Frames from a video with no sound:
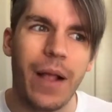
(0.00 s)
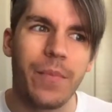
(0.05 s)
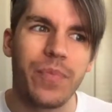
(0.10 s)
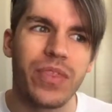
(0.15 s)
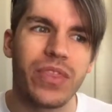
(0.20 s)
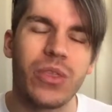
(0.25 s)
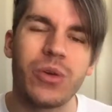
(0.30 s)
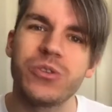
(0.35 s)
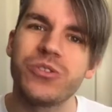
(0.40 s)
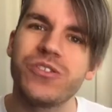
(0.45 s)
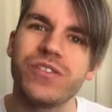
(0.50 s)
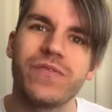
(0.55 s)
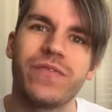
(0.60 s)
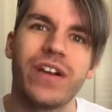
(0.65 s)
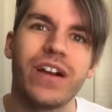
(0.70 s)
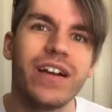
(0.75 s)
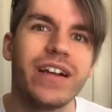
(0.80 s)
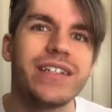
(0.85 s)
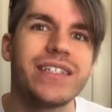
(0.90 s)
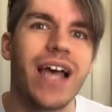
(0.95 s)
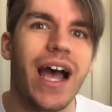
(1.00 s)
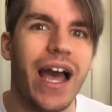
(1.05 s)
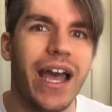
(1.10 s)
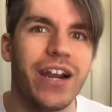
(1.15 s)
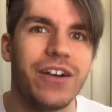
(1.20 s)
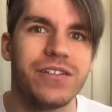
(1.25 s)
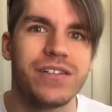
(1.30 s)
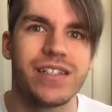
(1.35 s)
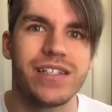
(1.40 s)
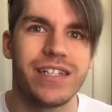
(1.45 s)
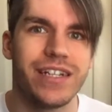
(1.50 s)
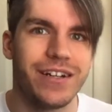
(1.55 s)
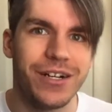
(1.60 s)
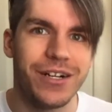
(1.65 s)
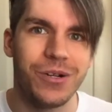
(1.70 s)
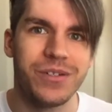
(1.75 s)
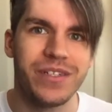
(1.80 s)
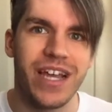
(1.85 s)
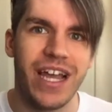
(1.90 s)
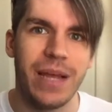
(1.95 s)
those are very tired
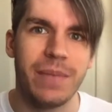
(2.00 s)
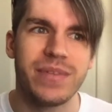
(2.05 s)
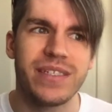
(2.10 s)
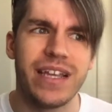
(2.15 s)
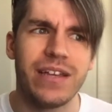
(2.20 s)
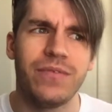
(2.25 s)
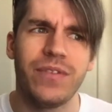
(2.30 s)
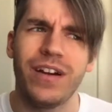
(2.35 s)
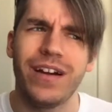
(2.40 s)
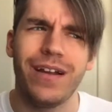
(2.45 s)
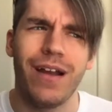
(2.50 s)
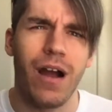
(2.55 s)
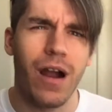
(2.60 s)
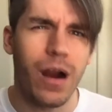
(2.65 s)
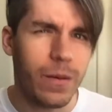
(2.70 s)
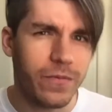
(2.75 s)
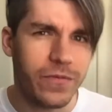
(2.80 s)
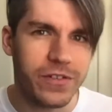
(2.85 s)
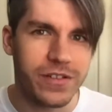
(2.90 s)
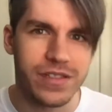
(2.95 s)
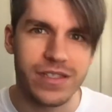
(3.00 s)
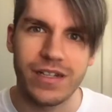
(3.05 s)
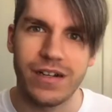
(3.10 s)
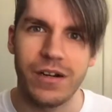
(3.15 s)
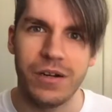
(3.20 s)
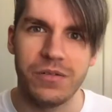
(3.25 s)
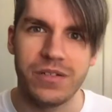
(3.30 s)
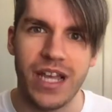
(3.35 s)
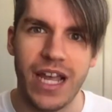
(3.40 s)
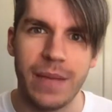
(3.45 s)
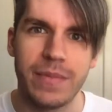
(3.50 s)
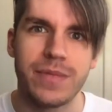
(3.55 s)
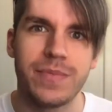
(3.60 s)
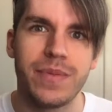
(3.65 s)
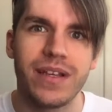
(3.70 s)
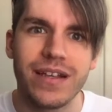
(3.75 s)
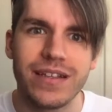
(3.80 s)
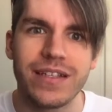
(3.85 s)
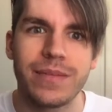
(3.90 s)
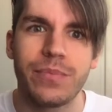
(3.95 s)
stereotypes and very harmful stereotypes
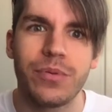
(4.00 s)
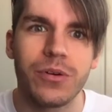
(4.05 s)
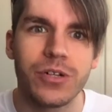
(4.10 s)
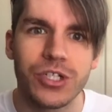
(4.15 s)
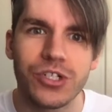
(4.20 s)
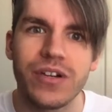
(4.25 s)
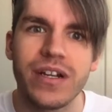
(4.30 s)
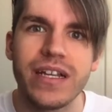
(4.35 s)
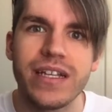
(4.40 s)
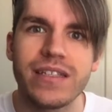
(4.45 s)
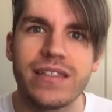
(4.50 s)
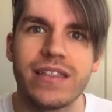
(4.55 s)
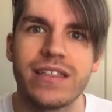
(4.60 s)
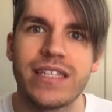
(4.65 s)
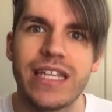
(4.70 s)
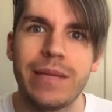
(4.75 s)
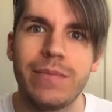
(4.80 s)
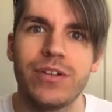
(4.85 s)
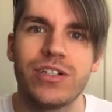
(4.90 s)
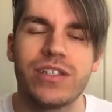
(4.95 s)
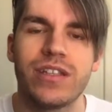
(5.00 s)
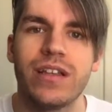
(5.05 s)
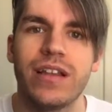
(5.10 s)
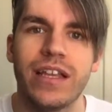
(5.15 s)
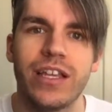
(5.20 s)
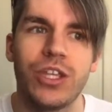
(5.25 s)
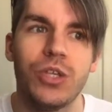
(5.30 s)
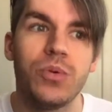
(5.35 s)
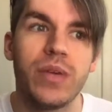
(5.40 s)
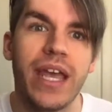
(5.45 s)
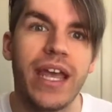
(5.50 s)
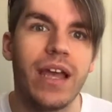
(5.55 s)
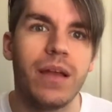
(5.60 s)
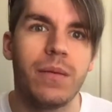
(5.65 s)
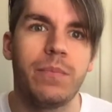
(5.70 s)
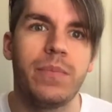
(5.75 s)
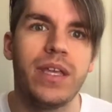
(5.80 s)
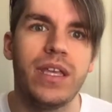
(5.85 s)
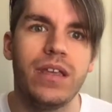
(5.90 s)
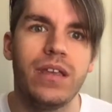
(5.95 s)
because it portrays this image that like you can't
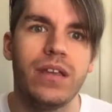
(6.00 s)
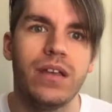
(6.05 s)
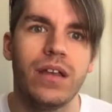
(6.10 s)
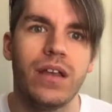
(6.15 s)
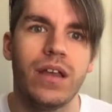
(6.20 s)
be